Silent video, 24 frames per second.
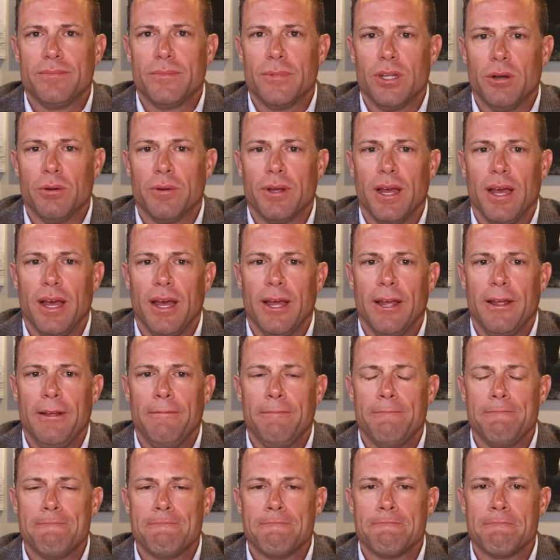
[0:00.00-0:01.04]
Okay,
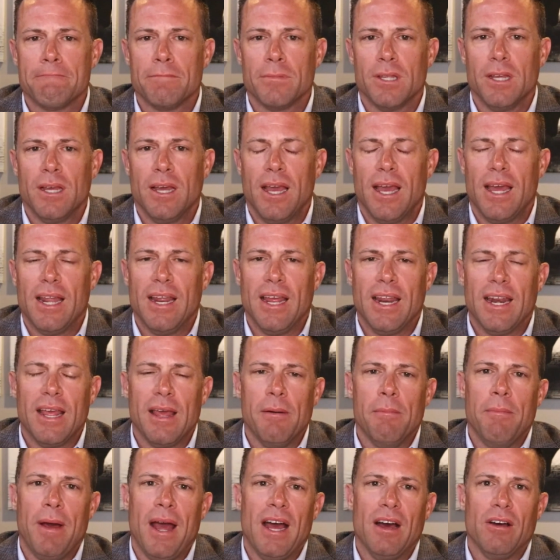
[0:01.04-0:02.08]
and any
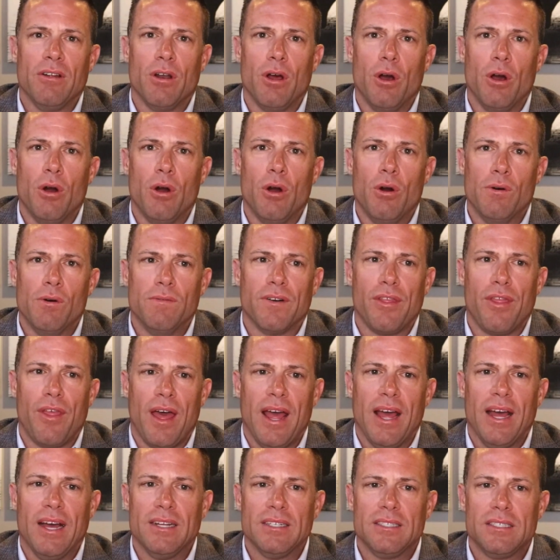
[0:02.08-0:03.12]
amount over
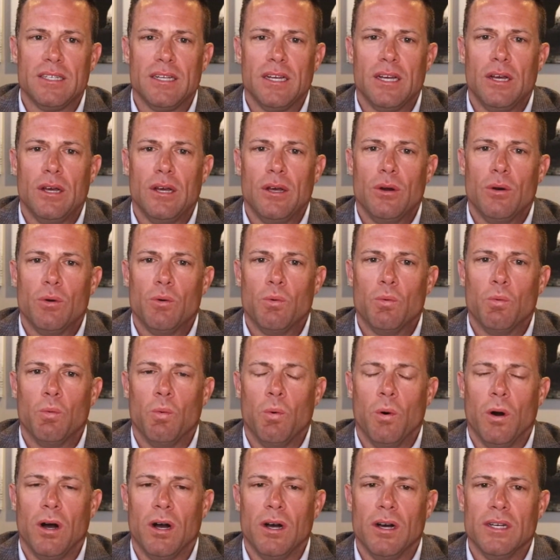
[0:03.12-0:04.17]
that
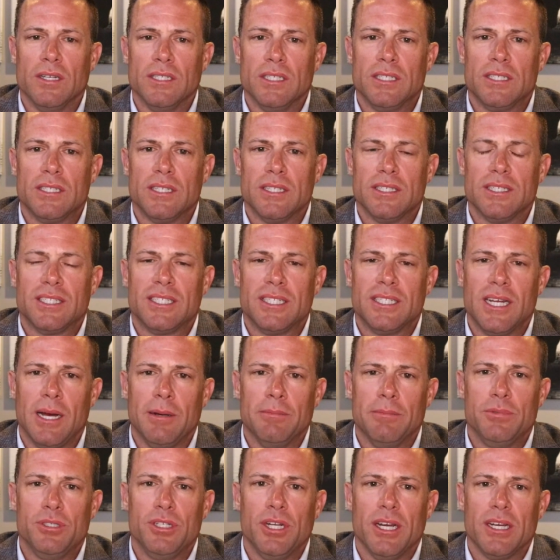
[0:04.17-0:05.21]
was
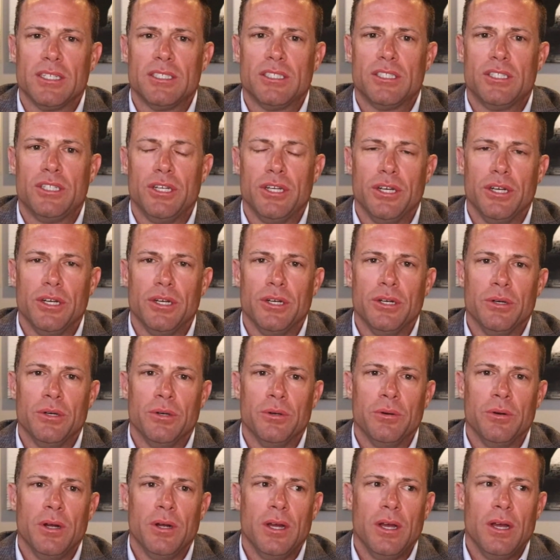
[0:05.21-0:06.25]
subject
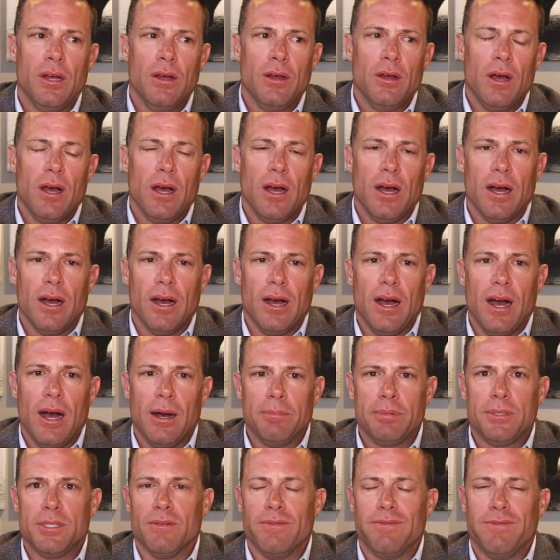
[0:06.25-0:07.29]
to
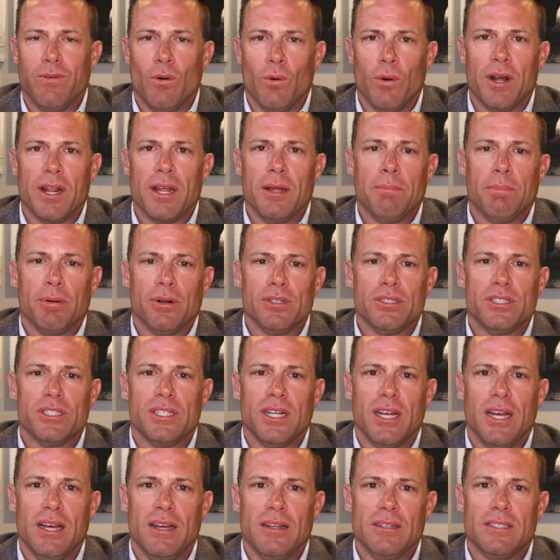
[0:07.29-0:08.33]
up to
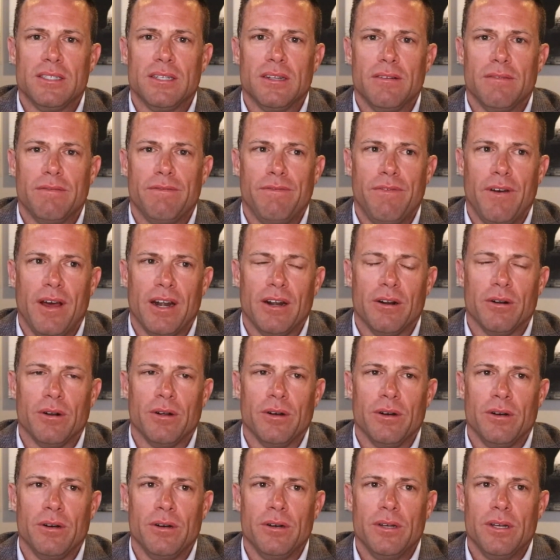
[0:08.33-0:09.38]
40%
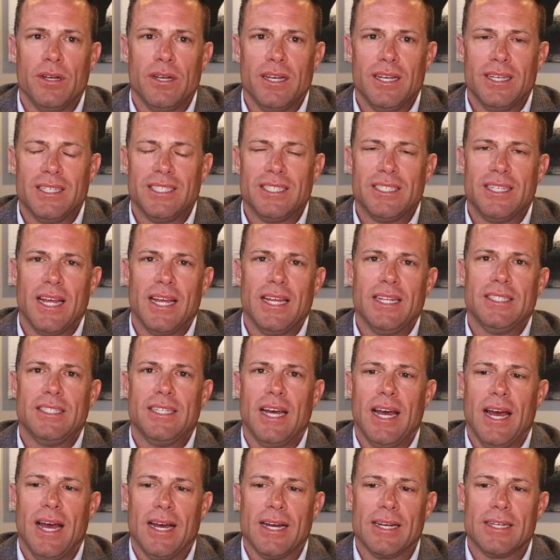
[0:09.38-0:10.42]
federal estate
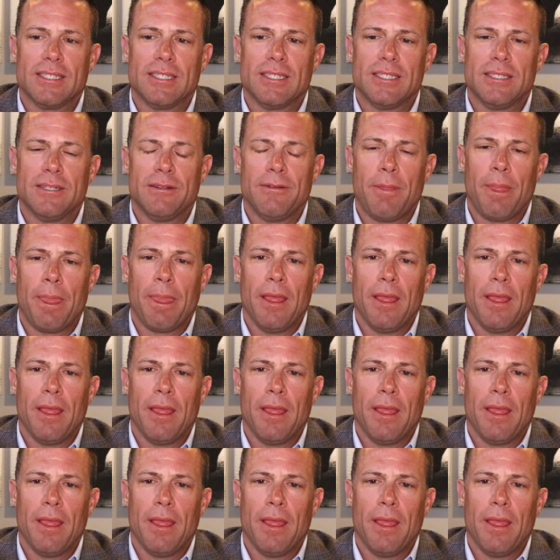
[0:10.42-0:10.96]
tax.